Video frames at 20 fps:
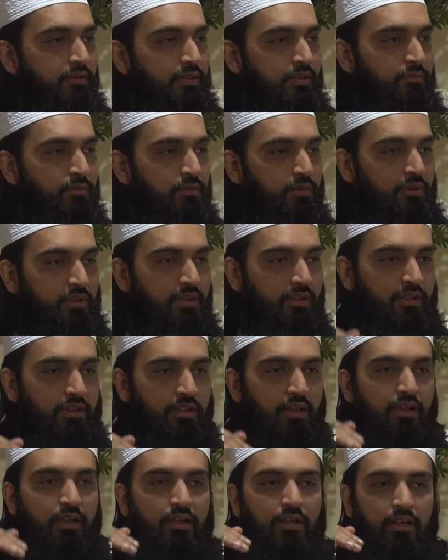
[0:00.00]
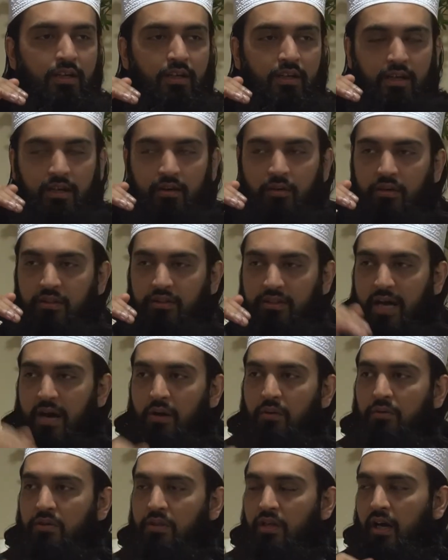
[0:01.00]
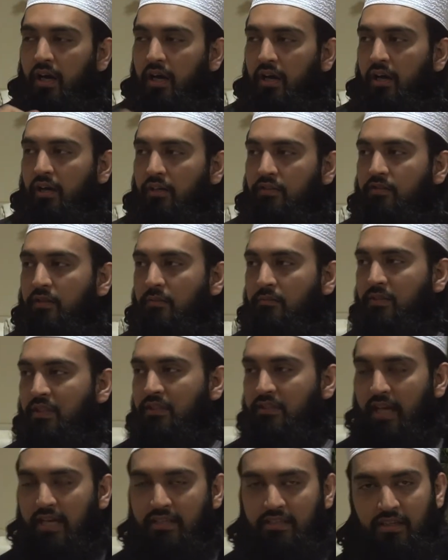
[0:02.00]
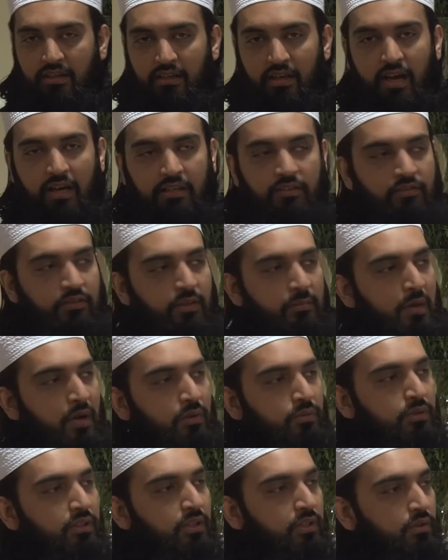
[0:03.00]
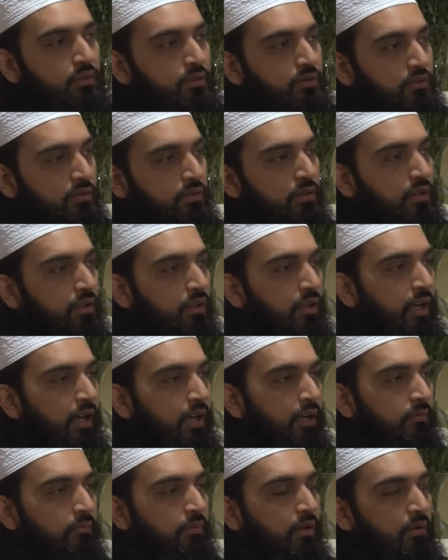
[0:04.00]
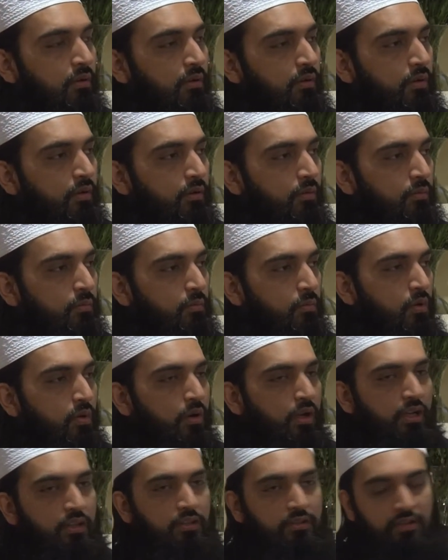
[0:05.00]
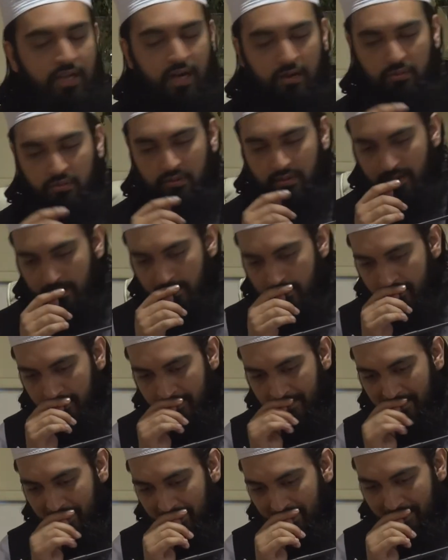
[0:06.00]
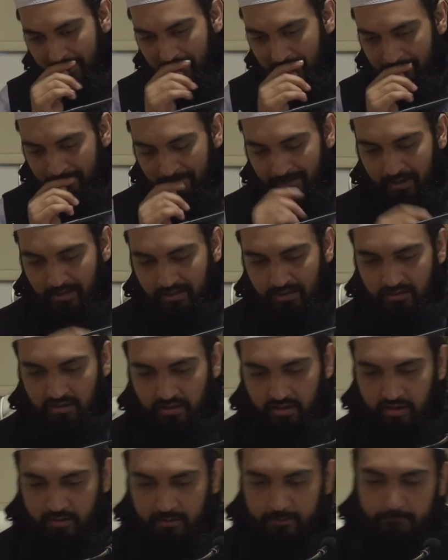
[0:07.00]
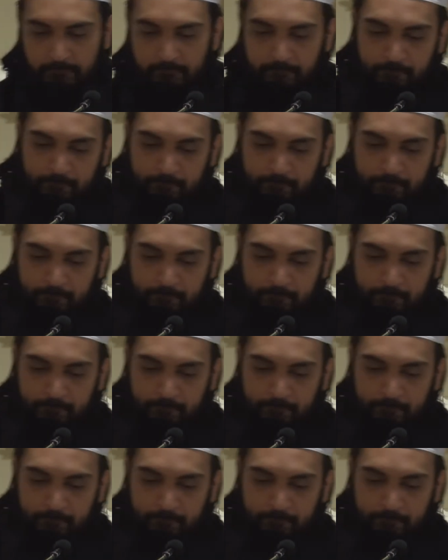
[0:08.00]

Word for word: walking uh, down uh, something that declines, a mountain or you know, um, walking down um, an incline.